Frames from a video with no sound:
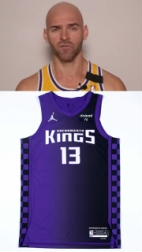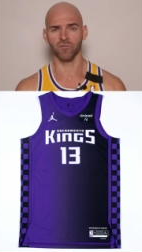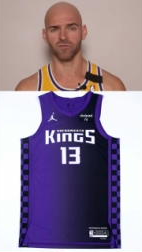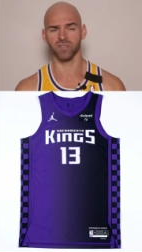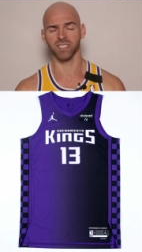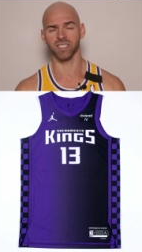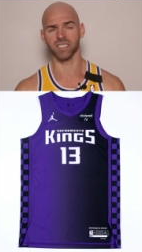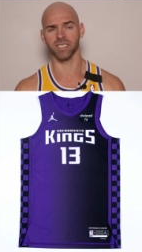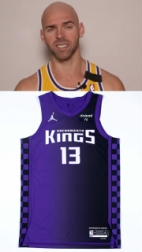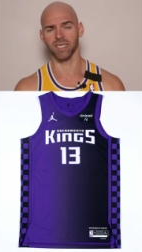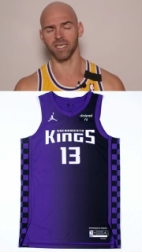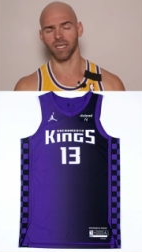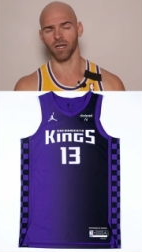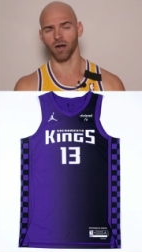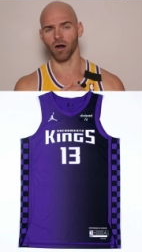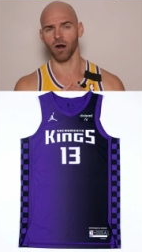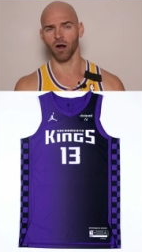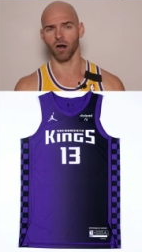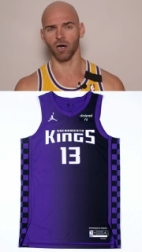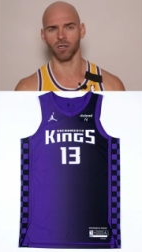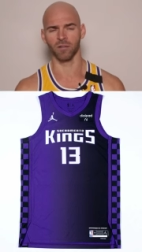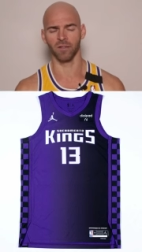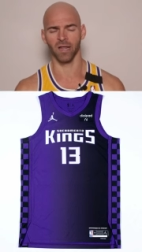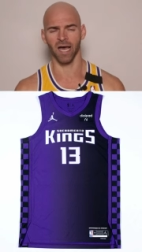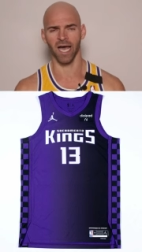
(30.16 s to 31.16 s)
versus the
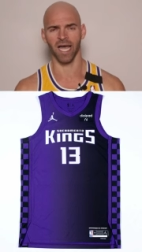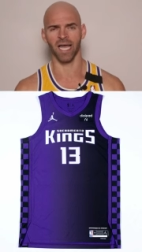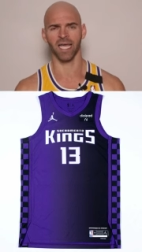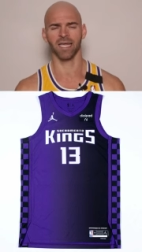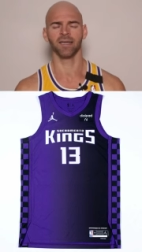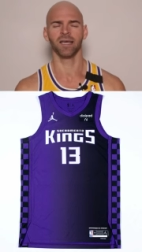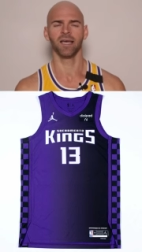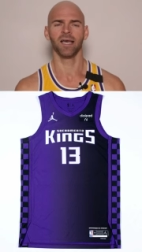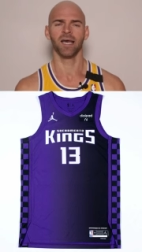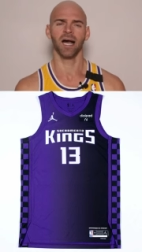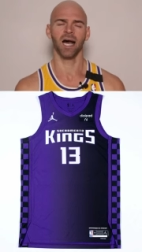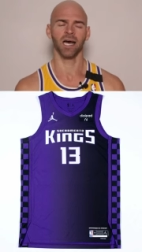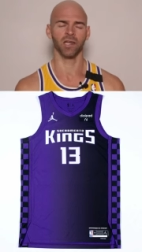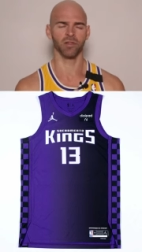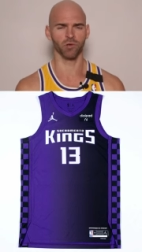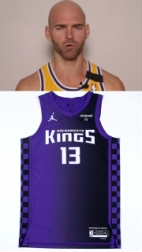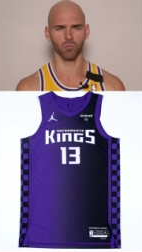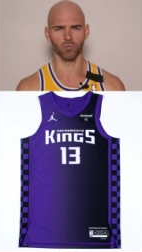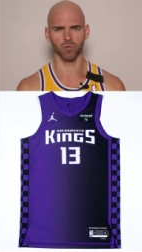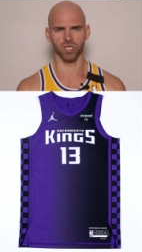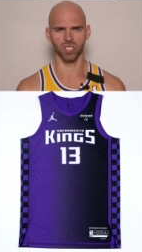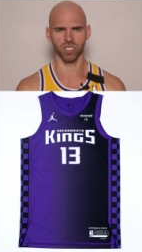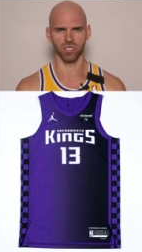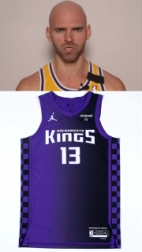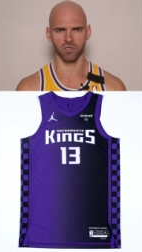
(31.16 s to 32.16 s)
hard line on
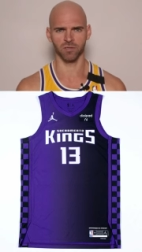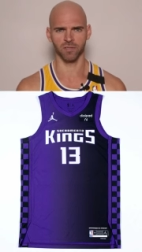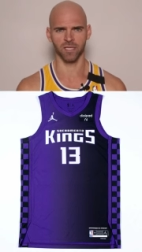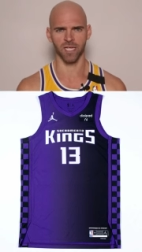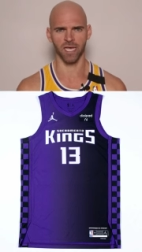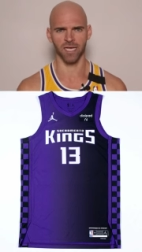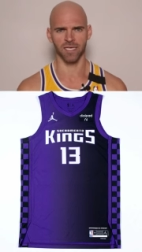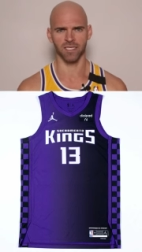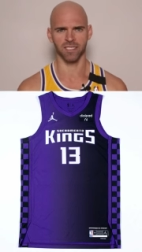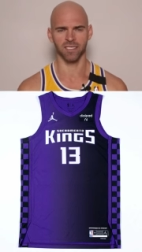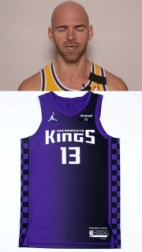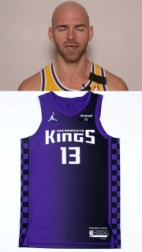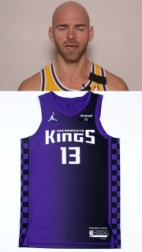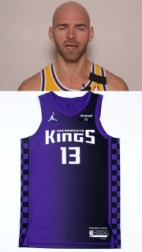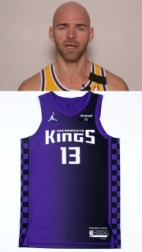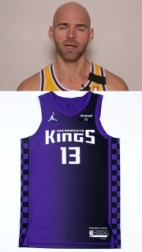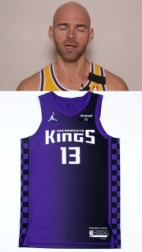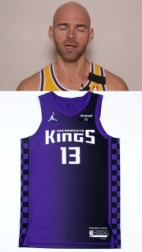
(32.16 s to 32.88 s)
the original days.